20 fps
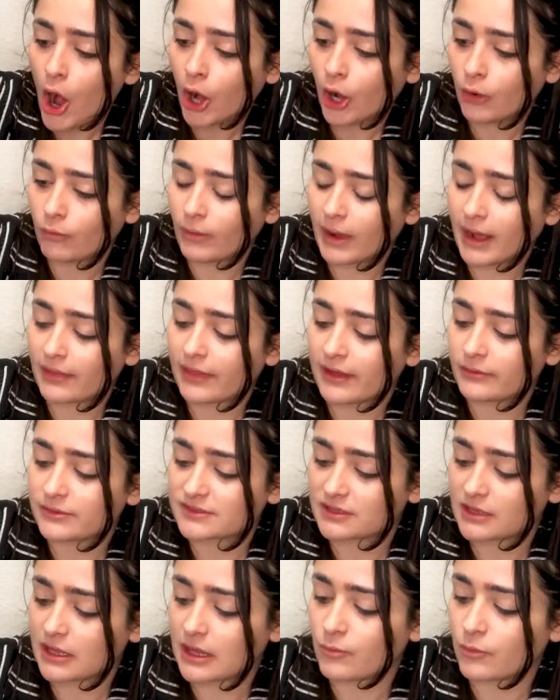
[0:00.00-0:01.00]
Oh wow, that was
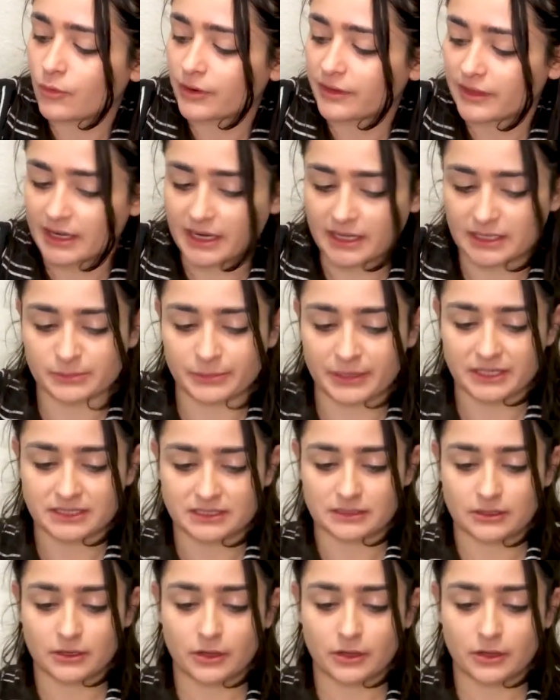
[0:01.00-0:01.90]
a lot more than I expected.